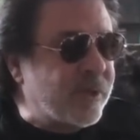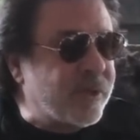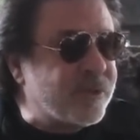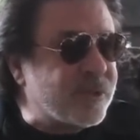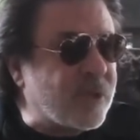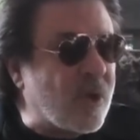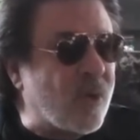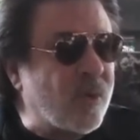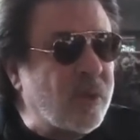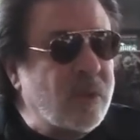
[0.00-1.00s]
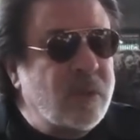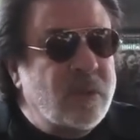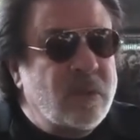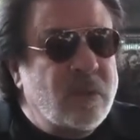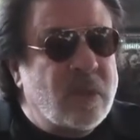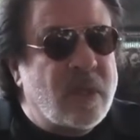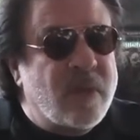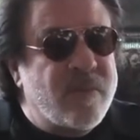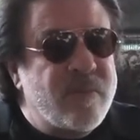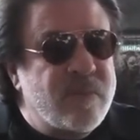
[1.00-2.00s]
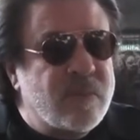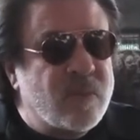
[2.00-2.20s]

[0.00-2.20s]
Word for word: Years ago, um,